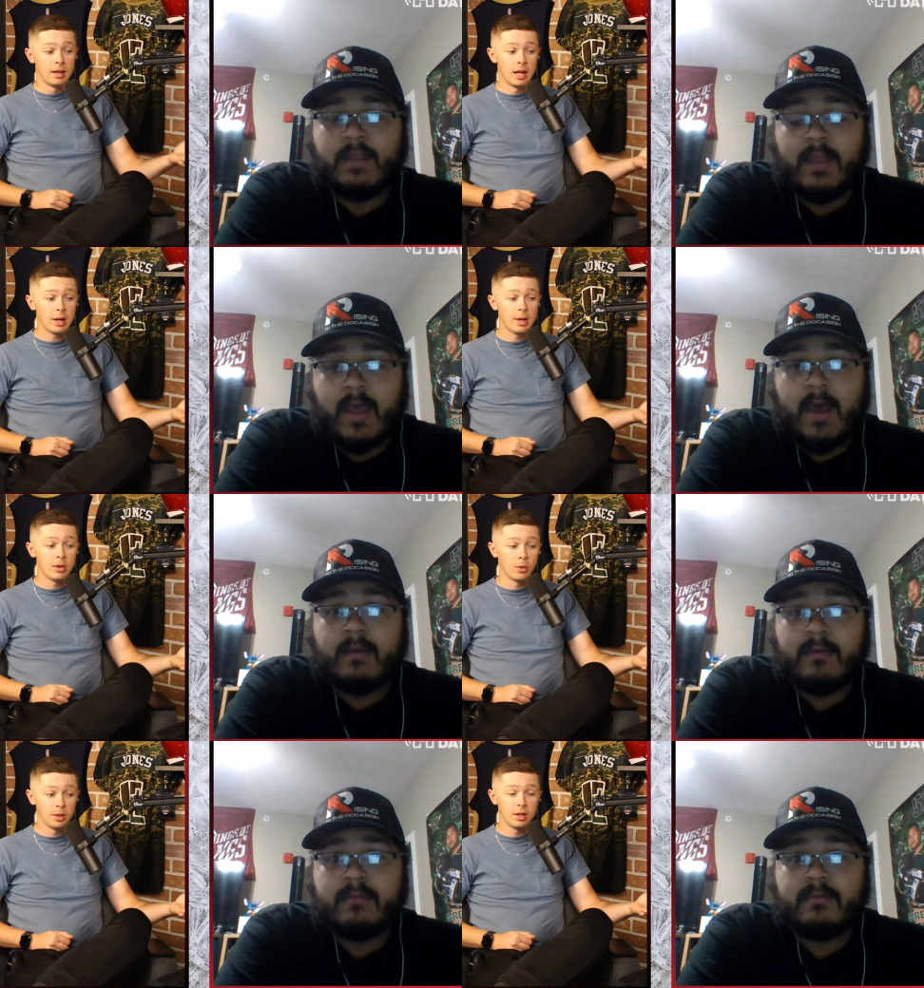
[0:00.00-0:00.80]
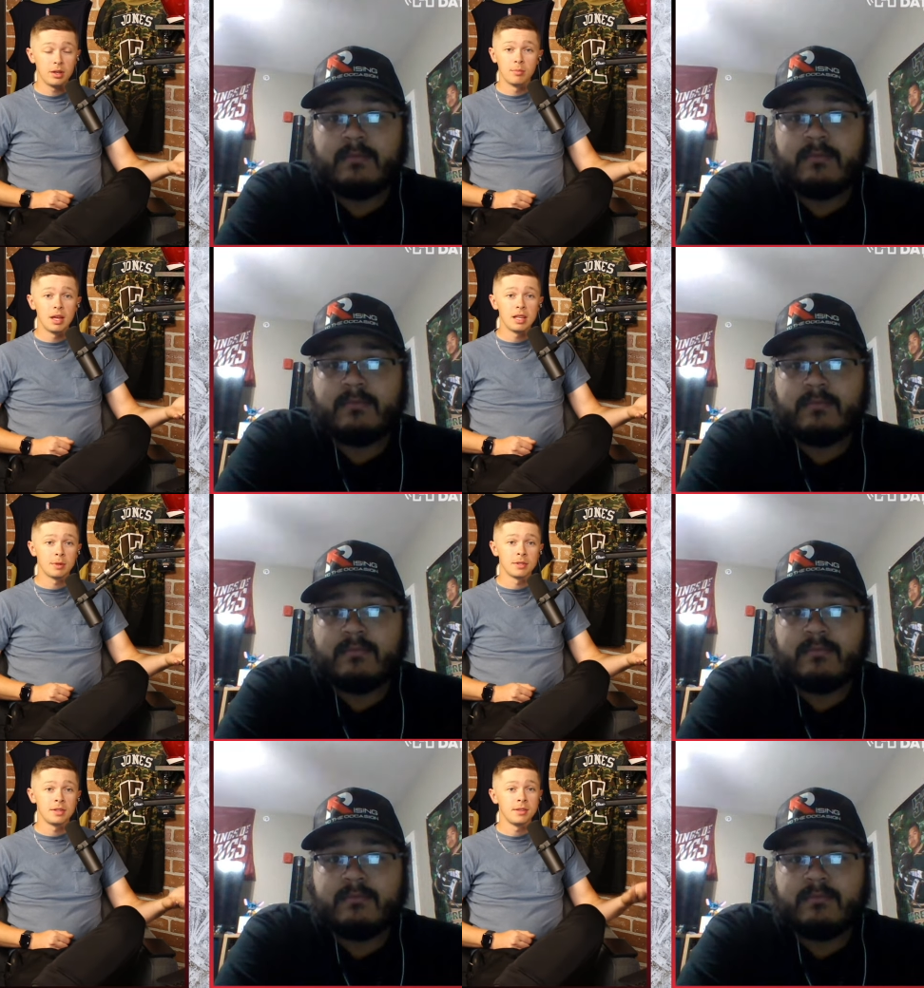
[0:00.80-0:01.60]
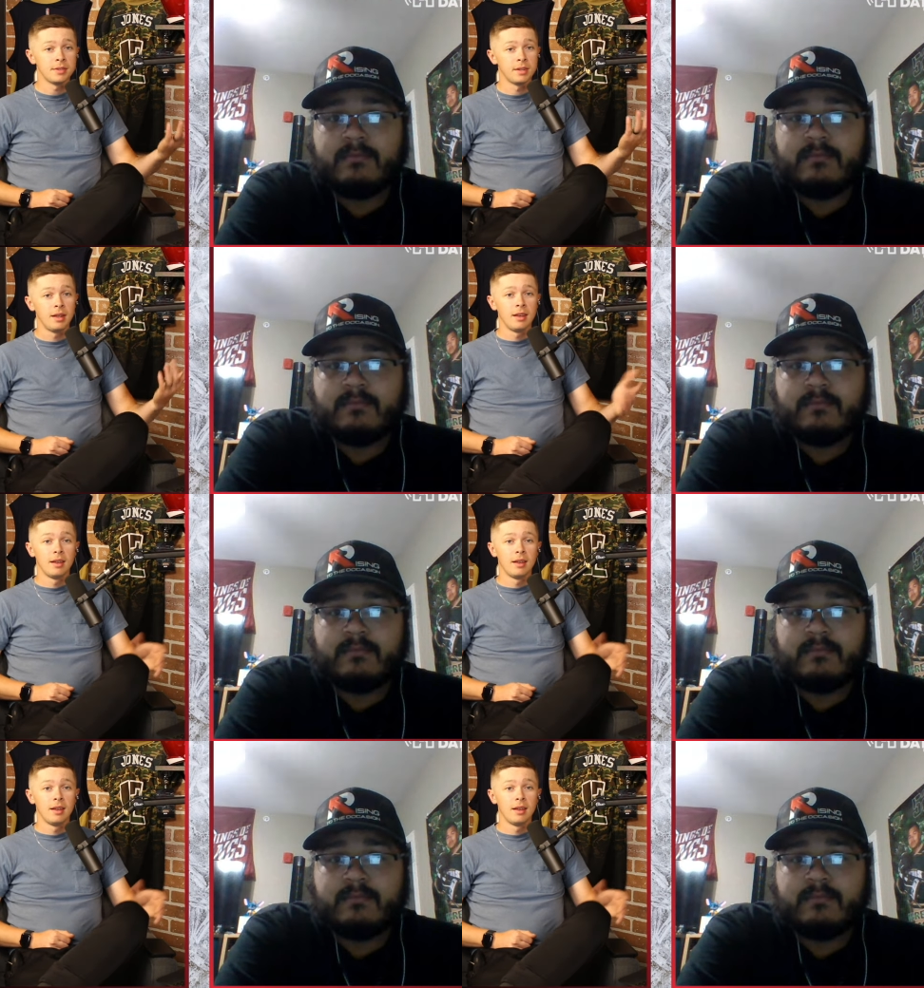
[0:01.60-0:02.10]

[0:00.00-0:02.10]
Speaker 1: Now yeah. having a really good baseball season.